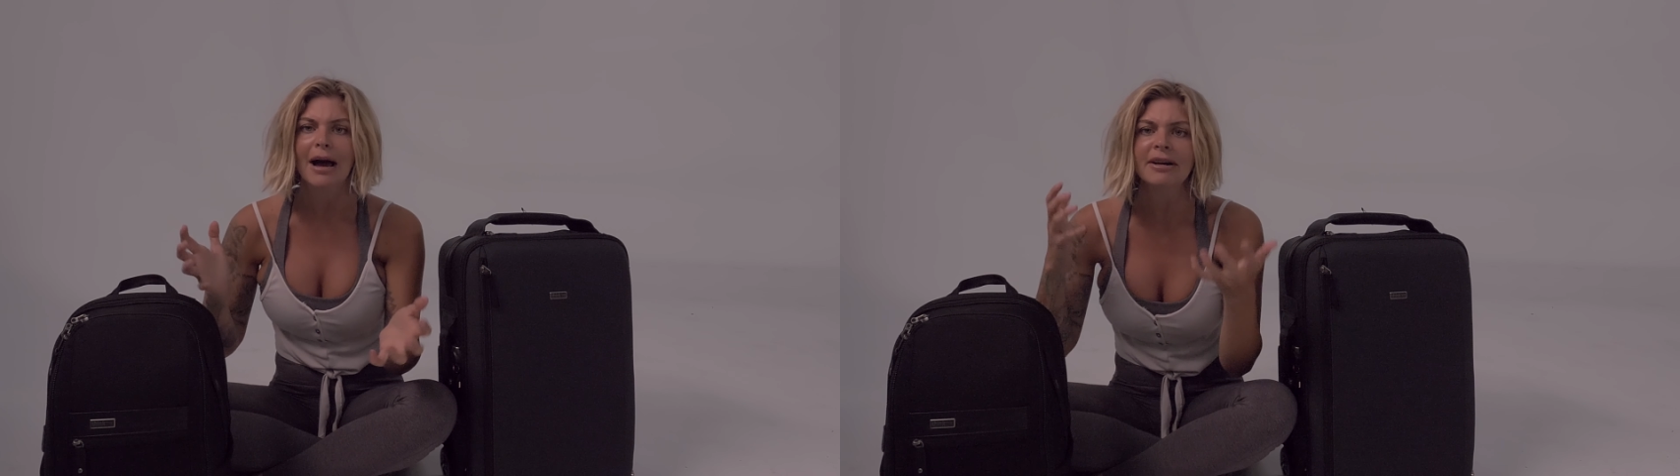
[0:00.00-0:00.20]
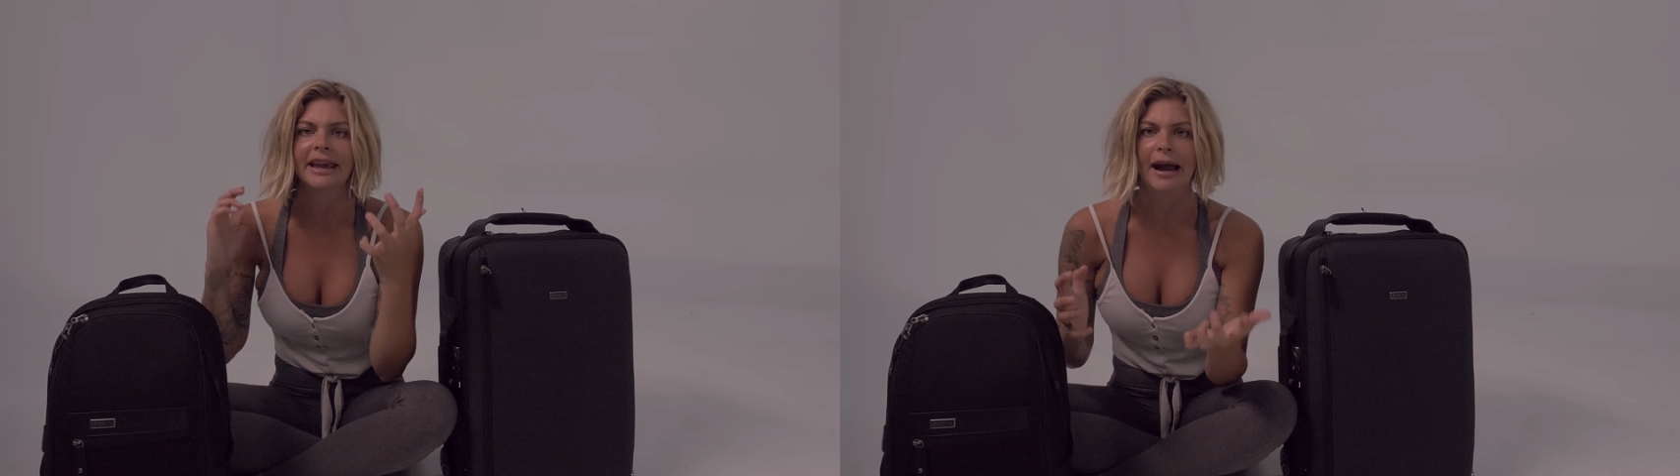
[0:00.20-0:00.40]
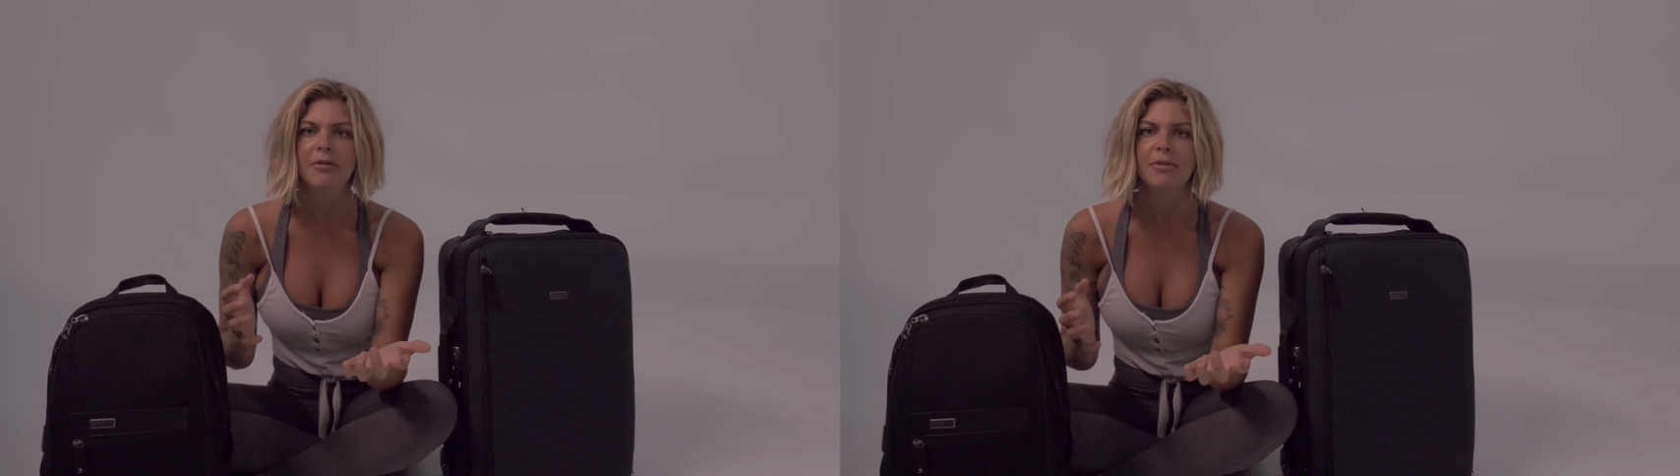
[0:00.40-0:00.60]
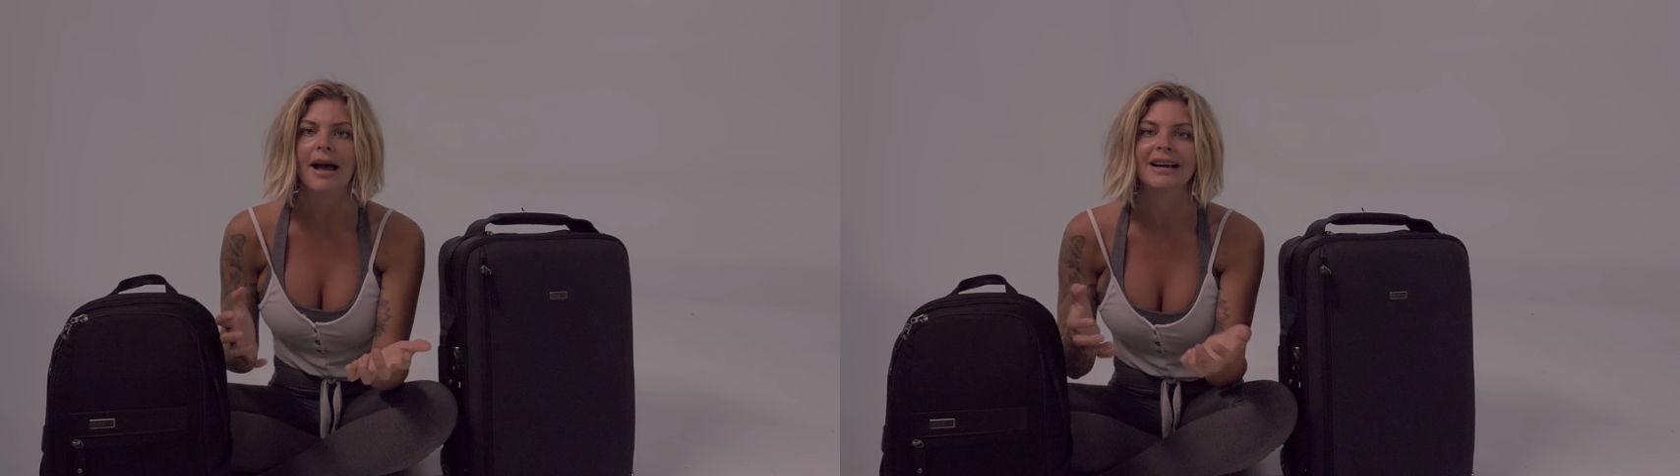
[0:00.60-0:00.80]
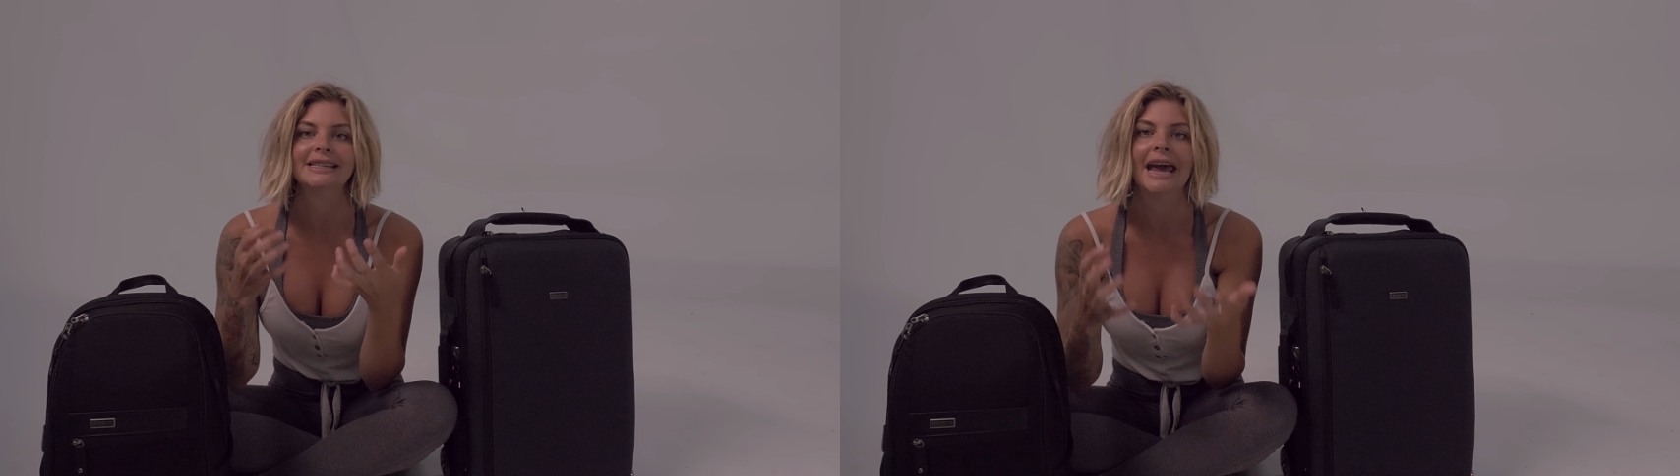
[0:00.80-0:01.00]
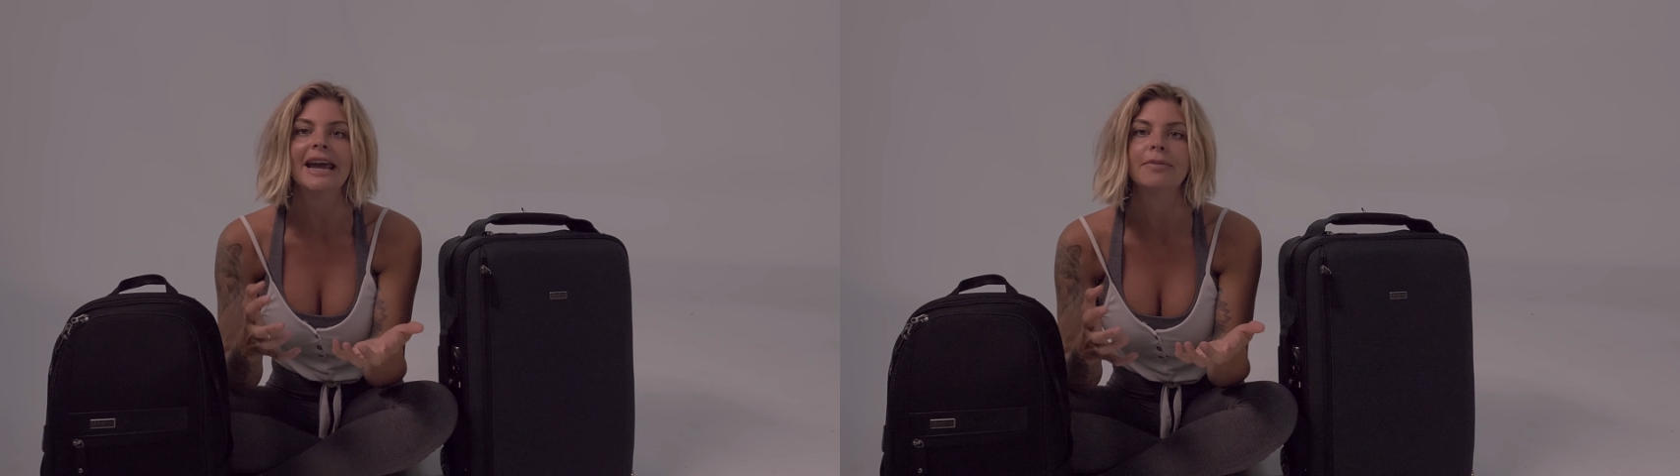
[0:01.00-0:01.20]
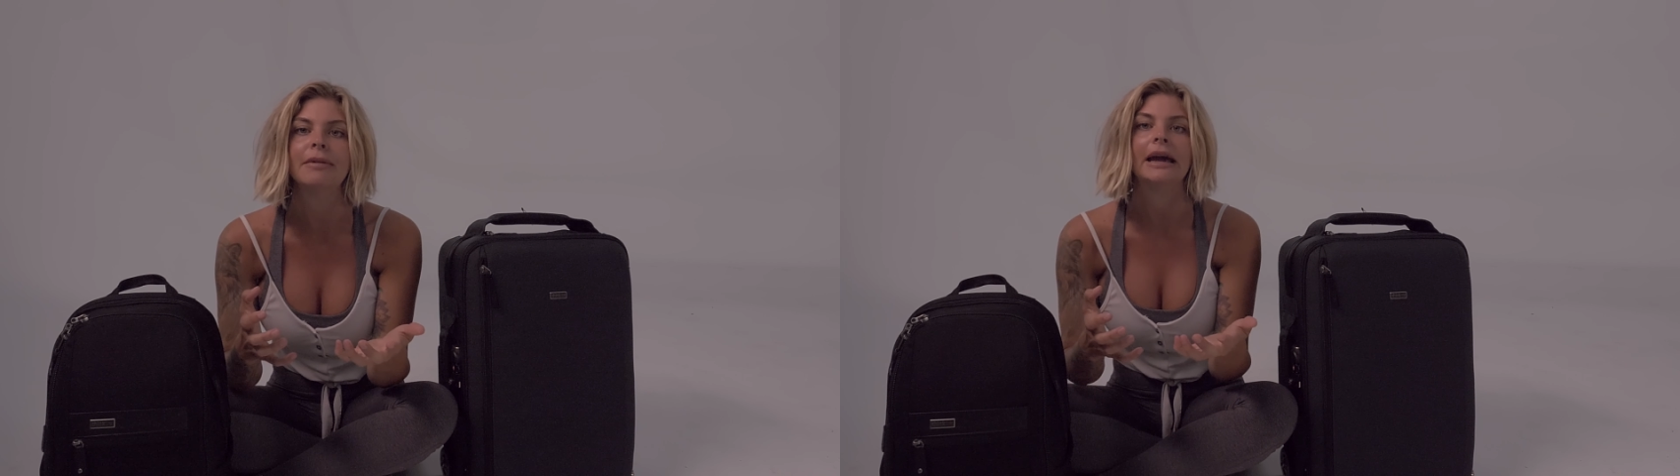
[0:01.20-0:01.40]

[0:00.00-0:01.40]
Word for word: I'm a camera bag, take